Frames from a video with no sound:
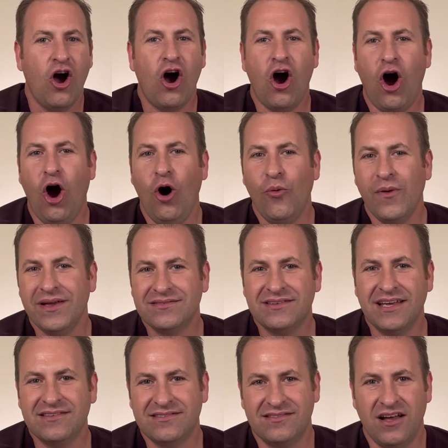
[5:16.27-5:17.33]
Always
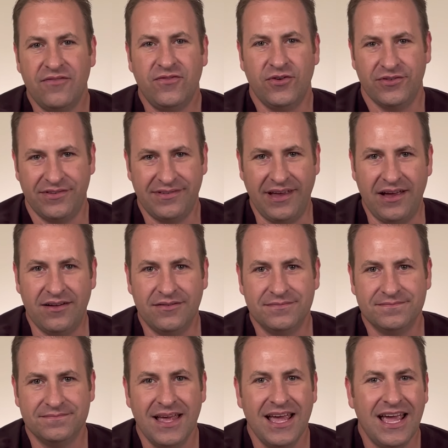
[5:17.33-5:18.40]
get stuff on sale.
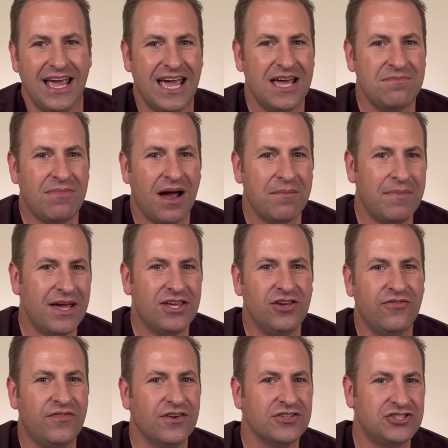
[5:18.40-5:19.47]
It might make you
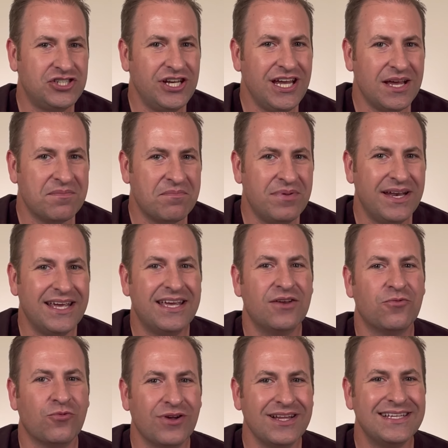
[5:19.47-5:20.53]
feel cheap, but it can
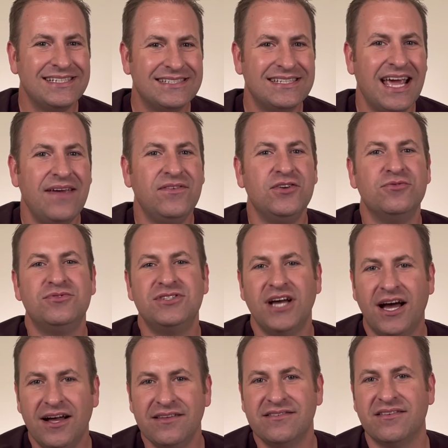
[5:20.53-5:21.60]
really save you
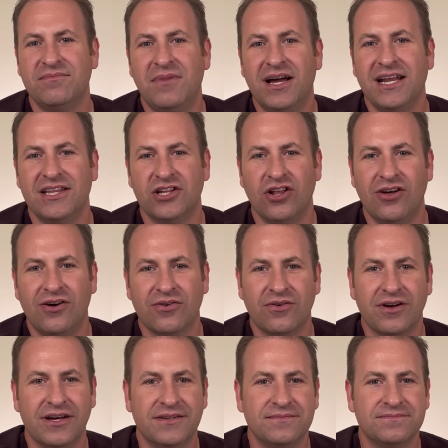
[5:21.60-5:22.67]
tons of money in the long
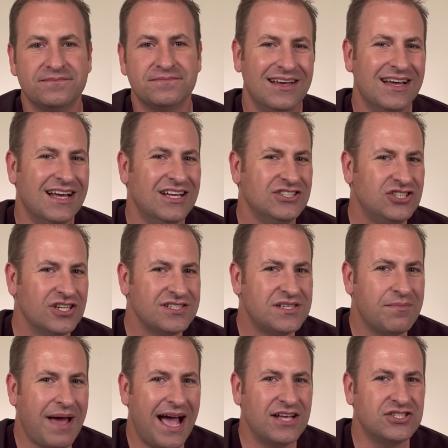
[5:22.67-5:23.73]
run. Just
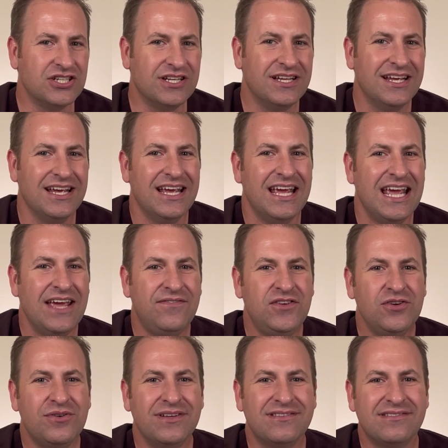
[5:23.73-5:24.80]
imagine if
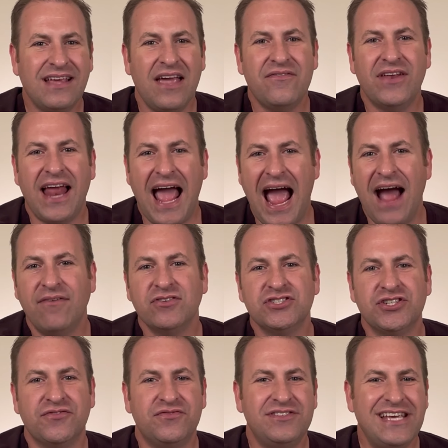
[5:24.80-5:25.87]
you could save an average
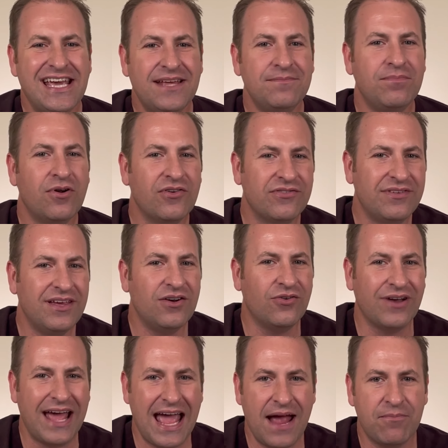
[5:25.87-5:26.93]
of 10%
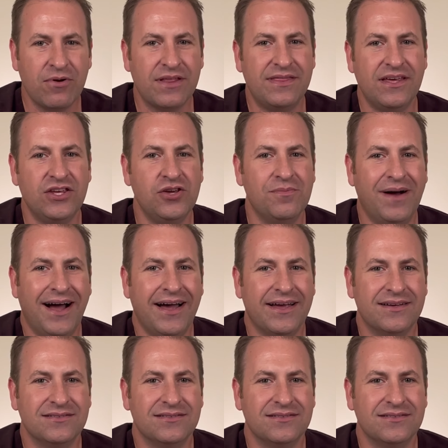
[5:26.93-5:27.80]
on everything you buy.